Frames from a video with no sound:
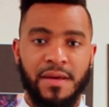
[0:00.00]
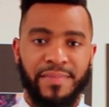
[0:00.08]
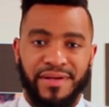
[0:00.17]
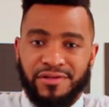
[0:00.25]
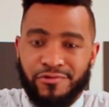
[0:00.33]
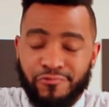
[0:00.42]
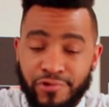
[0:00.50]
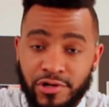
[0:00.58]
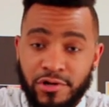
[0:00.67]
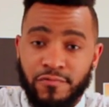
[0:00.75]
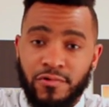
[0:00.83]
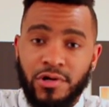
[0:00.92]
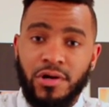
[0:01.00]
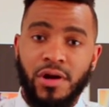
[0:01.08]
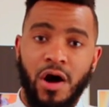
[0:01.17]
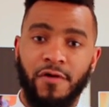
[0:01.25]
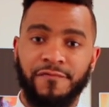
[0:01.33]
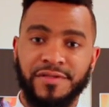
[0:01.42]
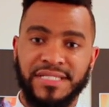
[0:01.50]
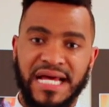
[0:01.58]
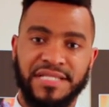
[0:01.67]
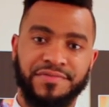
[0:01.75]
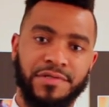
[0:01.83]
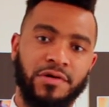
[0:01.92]
But in the real world,
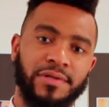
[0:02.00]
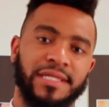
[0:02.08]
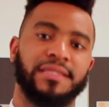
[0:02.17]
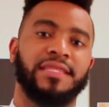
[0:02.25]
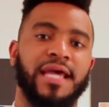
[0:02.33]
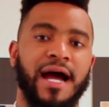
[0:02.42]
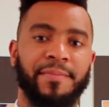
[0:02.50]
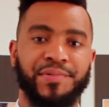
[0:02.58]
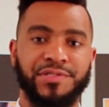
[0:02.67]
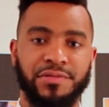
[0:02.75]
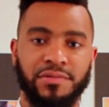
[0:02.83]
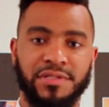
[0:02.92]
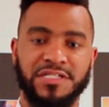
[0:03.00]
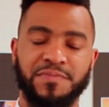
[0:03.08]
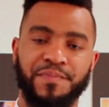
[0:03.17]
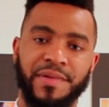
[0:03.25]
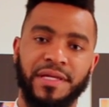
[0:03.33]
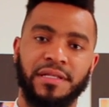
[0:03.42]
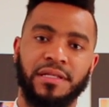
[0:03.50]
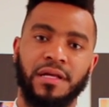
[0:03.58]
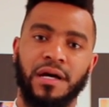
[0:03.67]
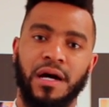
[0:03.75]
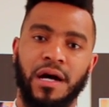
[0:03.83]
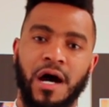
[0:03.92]
oftentimes we don't get the opportunity to spend
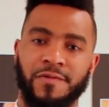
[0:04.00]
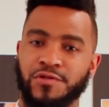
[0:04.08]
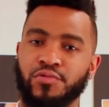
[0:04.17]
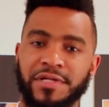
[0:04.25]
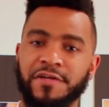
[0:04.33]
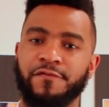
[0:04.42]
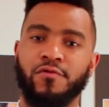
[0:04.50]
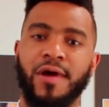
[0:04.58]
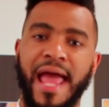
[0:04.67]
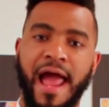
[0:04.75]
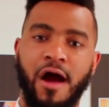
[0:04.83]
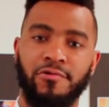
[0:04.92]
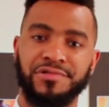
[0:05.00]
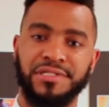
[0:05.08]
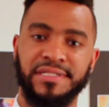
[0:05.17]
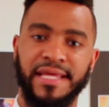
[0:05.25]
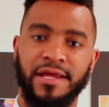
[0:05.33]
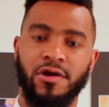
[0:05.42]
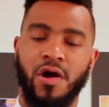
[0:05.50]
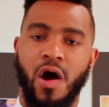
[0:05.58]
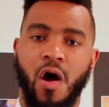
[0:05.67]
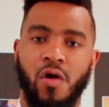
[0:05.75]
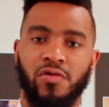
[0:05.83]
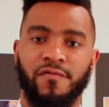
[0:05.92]
24 hours a day or
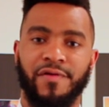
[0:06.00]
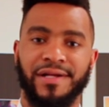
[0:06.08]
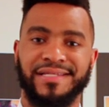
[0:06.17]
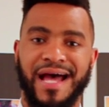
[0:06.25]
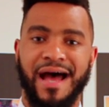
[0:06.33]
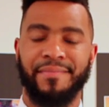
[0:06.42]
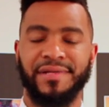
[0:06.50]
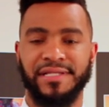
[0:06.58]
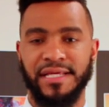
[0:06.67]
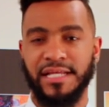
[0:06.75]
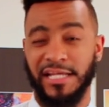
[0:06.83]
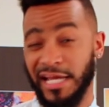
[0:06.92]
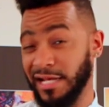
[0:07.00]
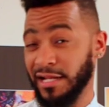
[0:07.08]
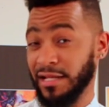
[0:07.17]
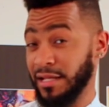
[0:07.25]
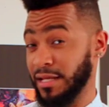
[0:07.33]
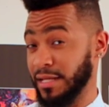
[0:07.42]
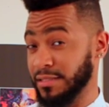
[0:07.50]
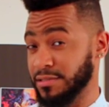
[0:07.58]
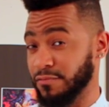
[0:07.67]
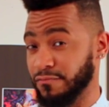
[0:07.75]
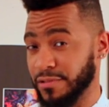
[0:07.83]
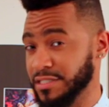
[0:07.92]
all of our time and dedicating it
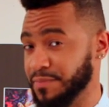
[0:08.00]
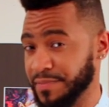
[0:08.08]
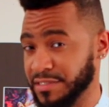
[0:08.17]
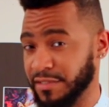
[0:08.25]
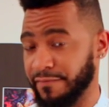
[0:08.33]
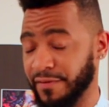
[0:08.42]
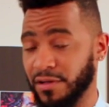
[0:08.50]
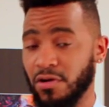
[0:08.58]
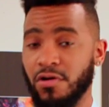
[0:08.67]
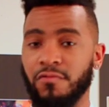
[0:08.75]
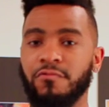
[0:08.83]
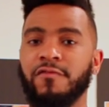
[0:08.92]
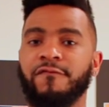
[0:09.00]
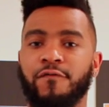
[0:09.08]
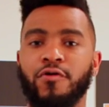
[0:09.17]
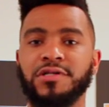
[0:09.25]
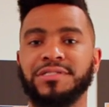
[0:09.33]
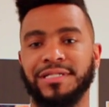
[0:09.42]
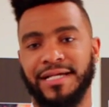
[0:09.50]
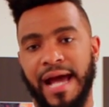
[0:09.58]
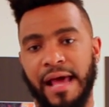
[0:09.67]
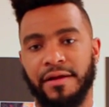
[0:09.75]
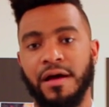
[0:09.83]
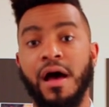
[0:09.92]
into one specific goal, and we're forced to
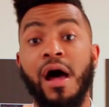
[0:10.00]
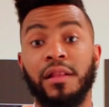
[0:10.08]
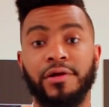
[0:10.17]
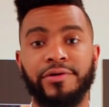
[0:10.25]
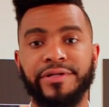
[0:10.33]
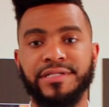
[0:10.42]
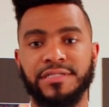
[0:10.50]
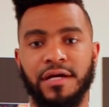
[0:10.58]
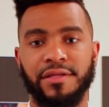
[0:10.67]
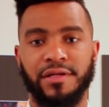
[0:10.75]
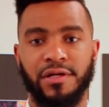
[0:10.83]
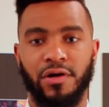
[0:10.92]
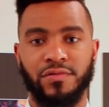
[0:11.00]
kind of learn these other